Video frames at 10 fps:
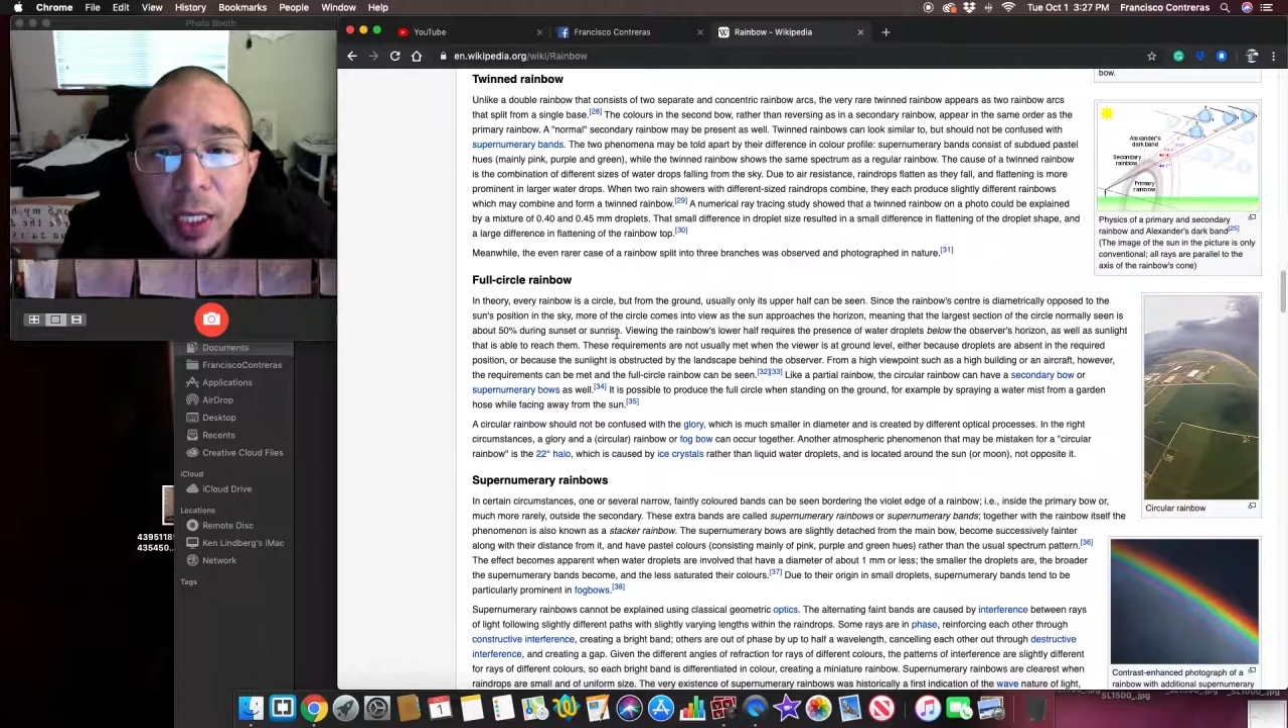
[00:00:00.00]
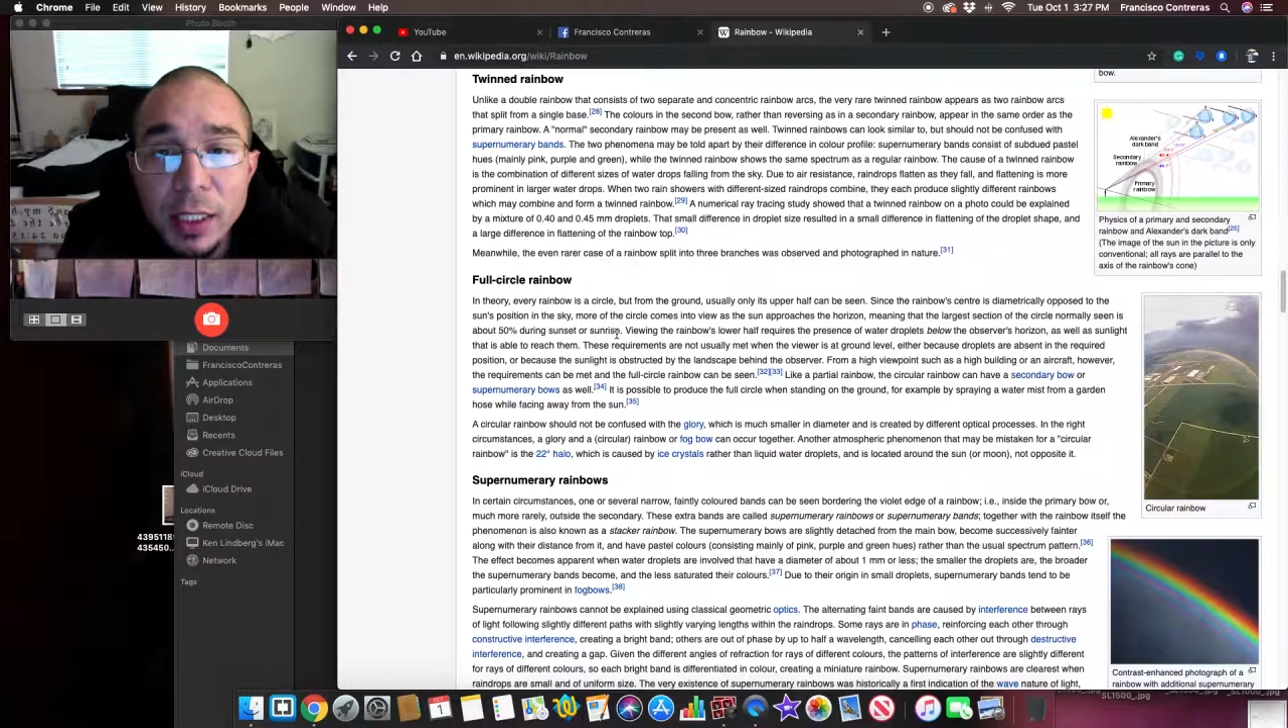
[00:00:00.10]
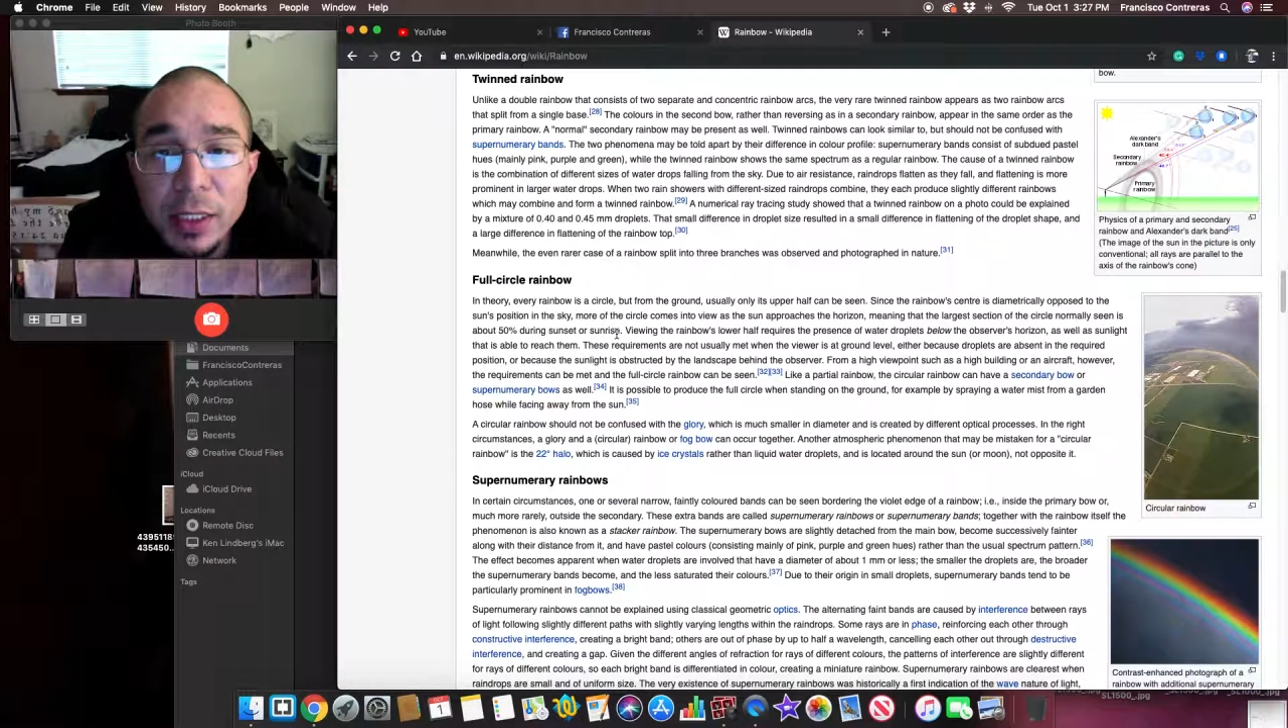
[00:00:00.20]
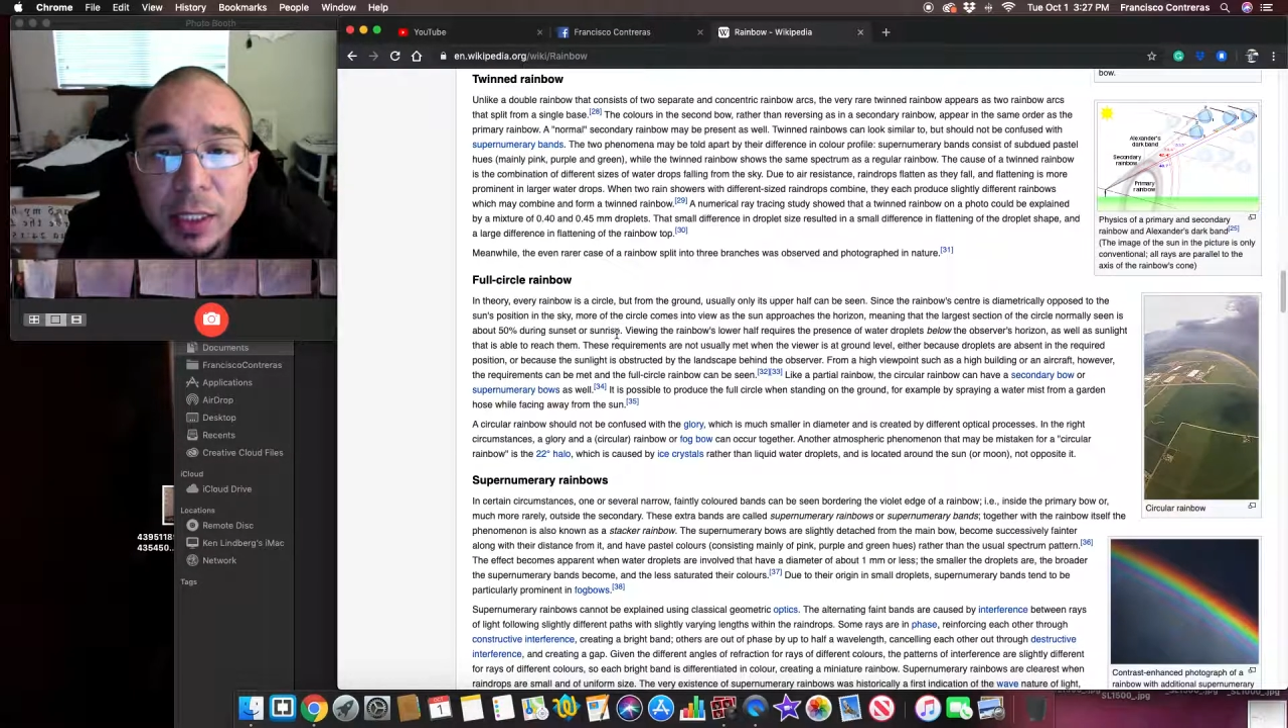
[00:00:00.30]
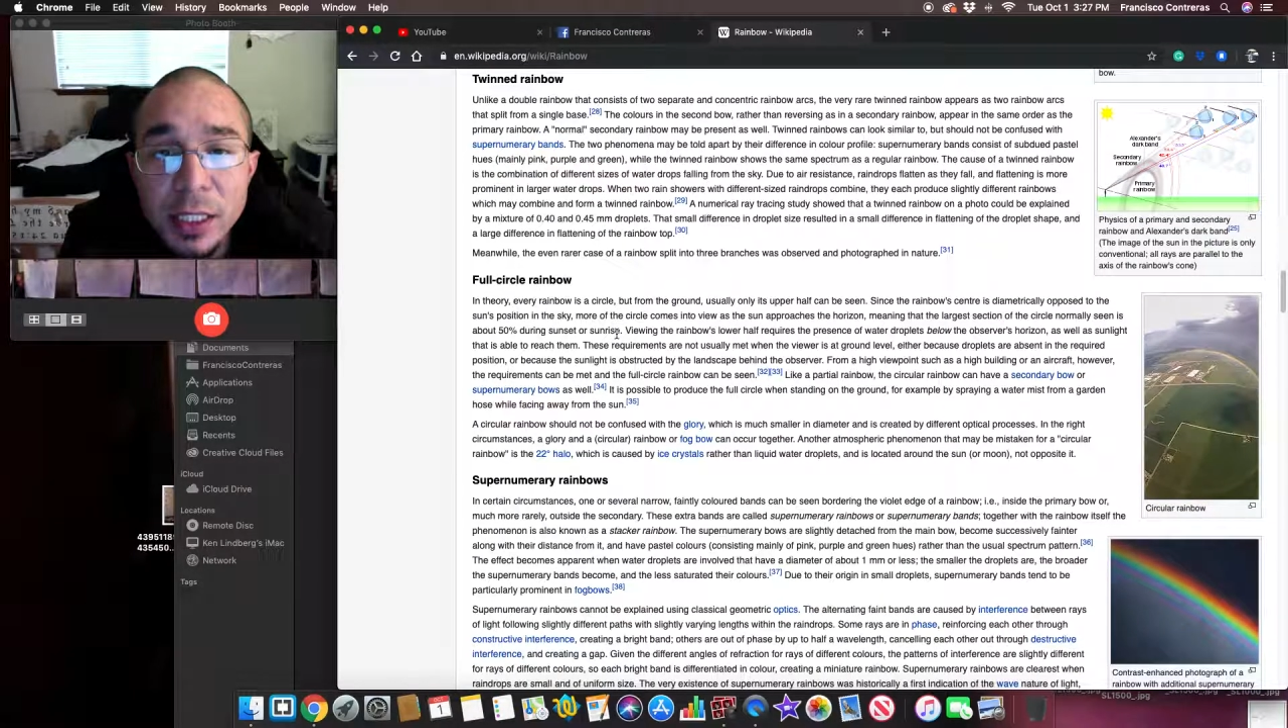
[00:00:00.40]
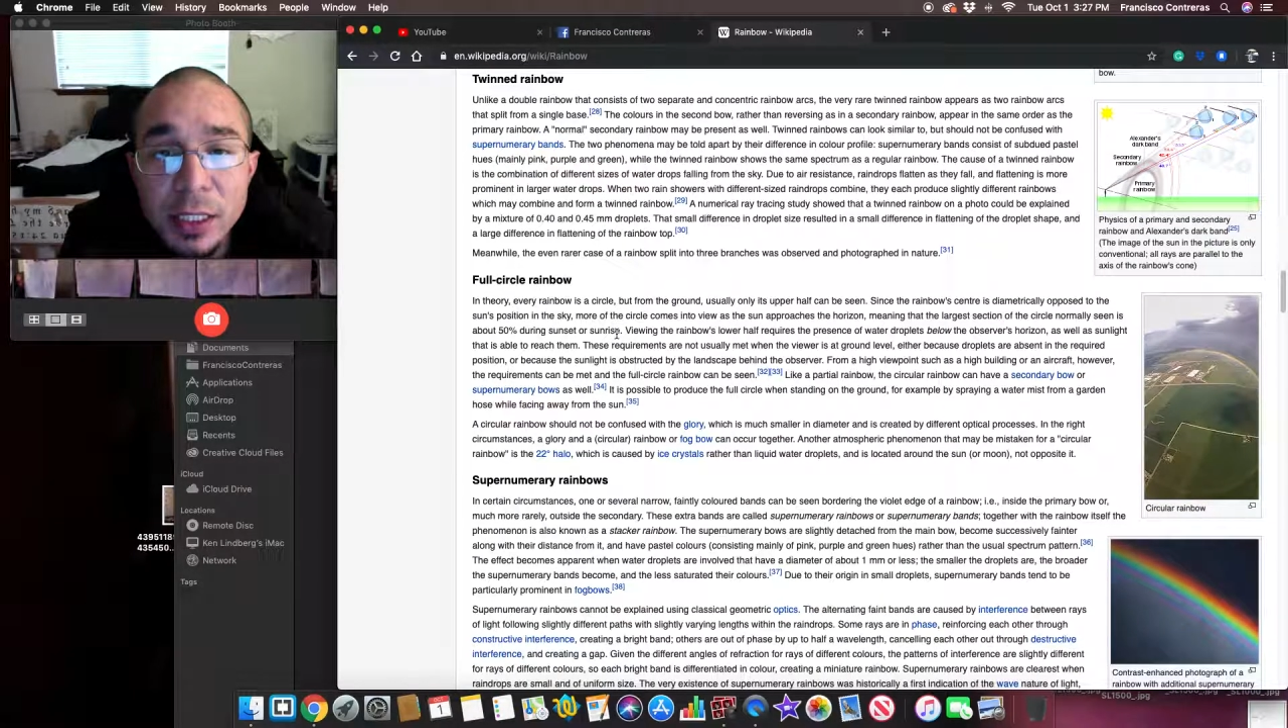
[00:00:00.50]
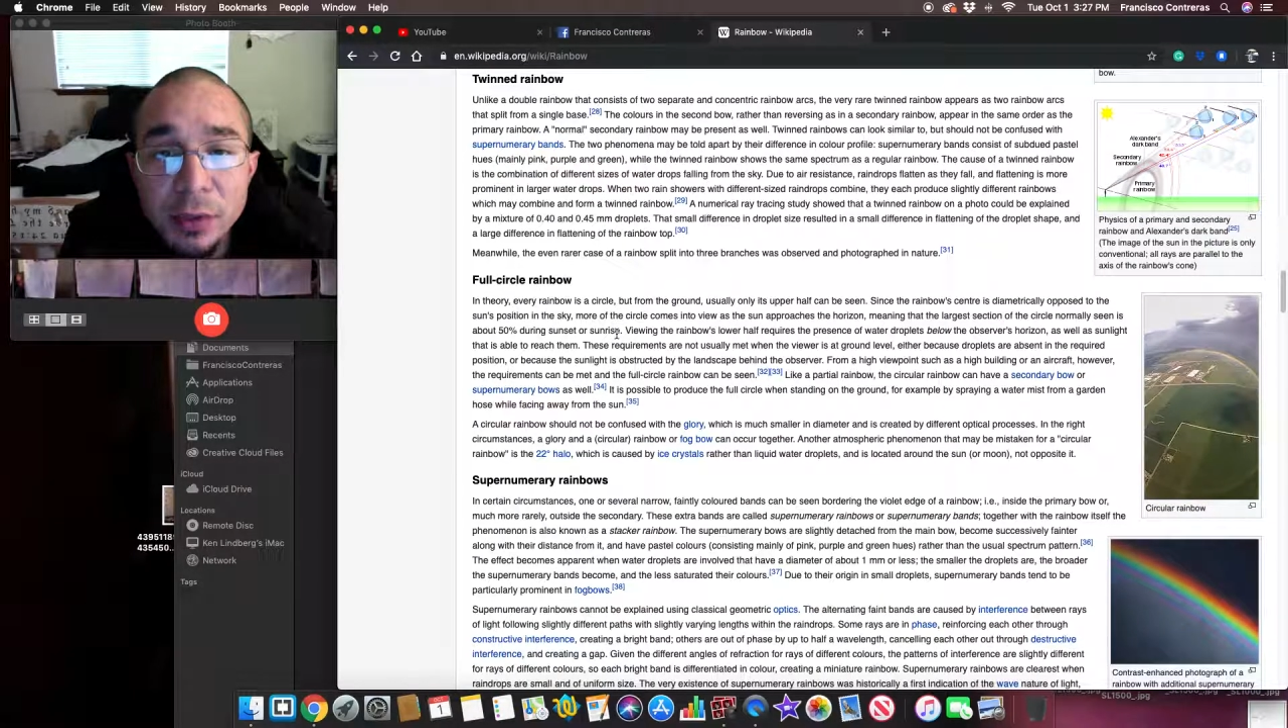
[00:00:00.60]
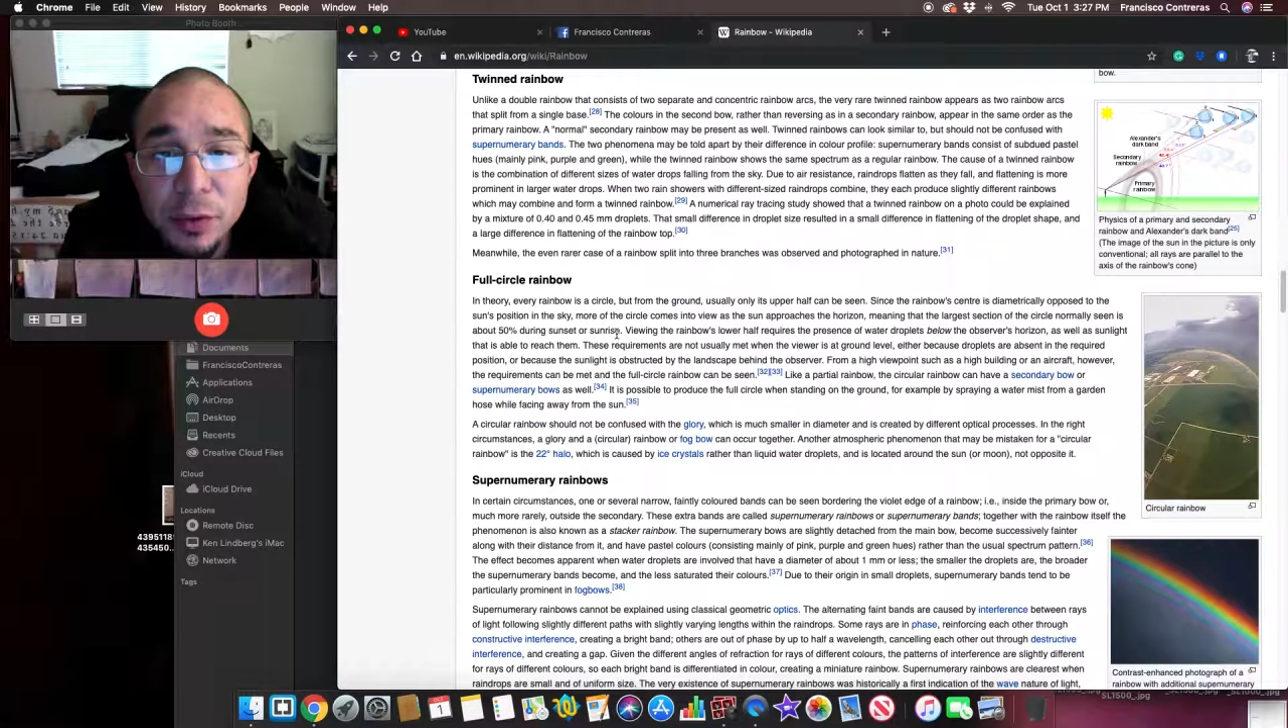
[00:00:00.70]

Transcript: consists of